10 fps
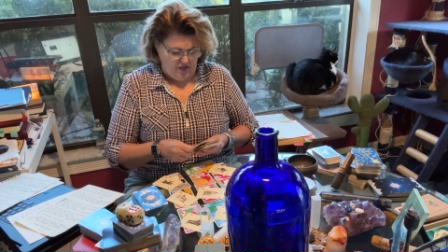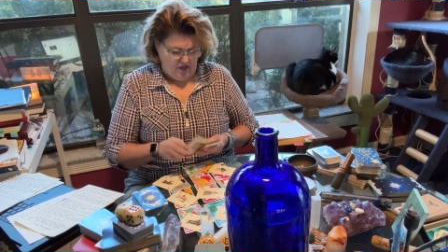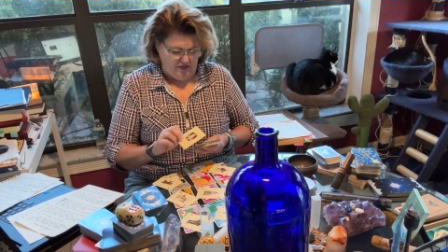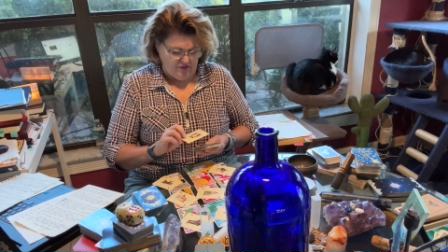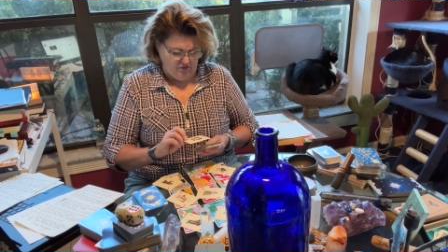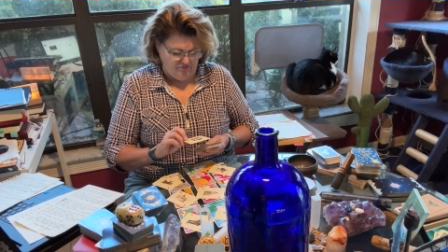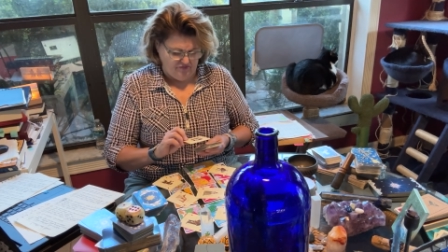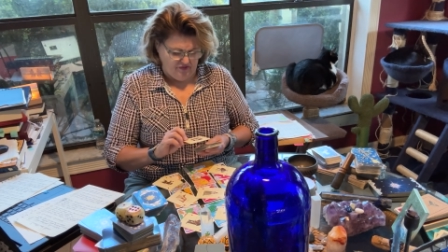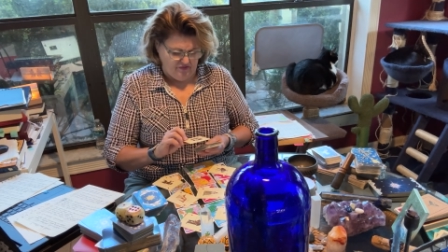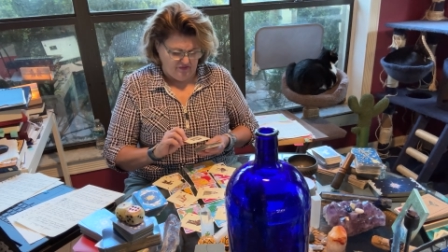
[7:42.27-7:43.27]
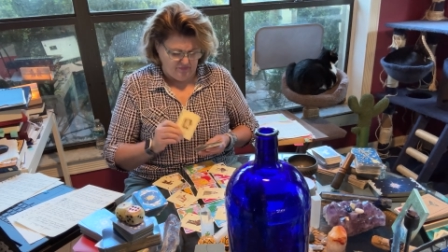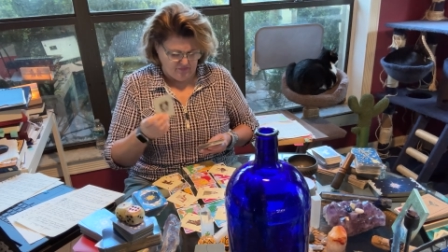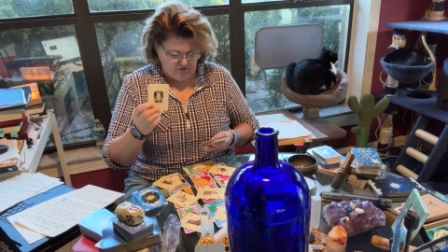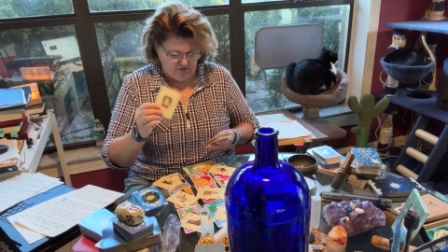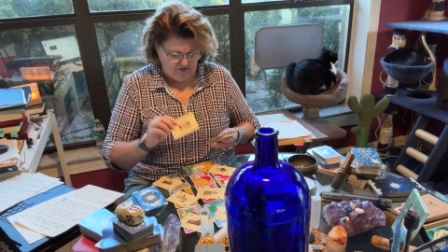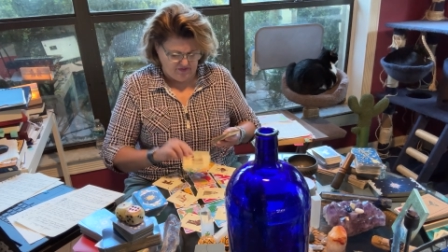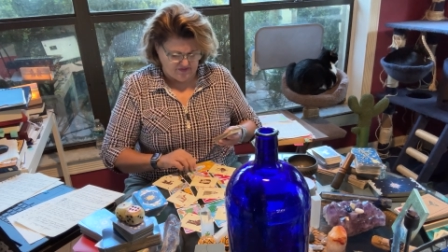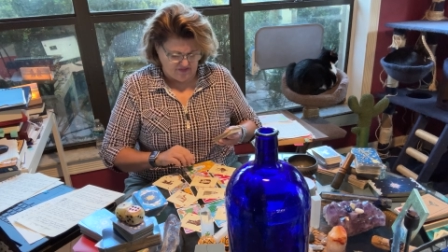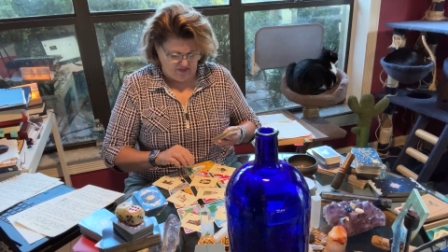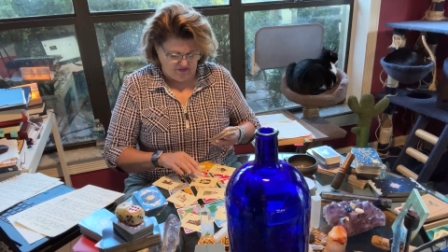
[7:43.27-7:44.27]
Unknown variable is
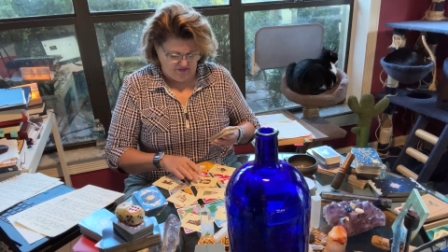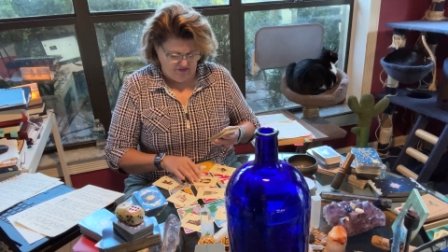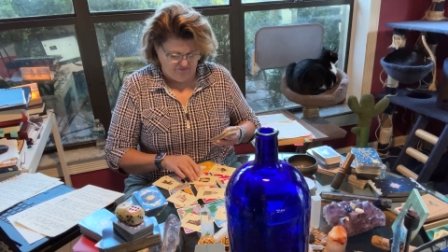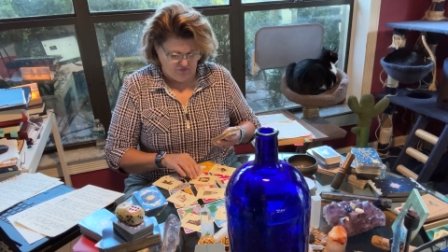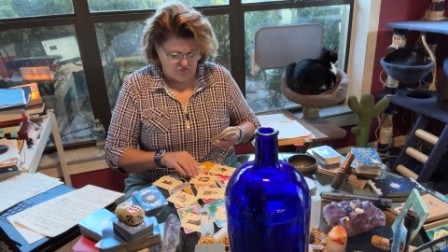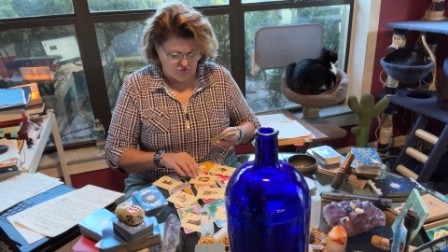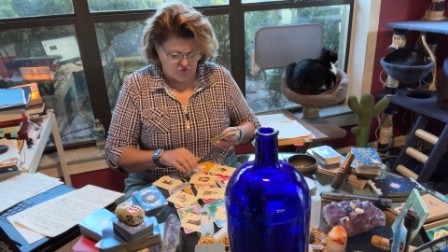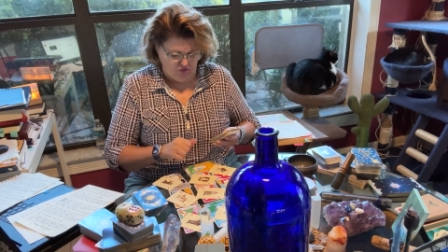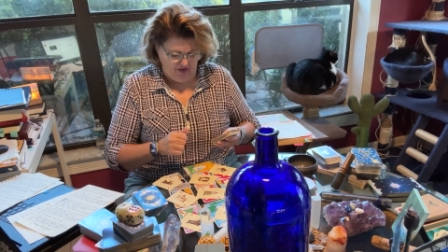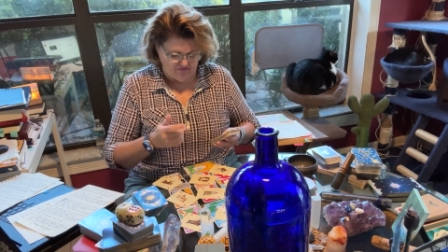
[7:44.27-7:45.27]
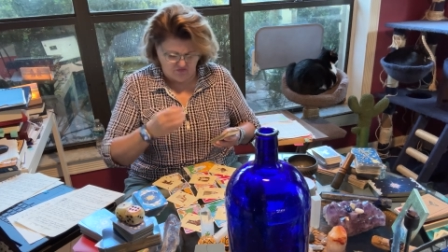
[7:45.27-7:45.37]
if you do have a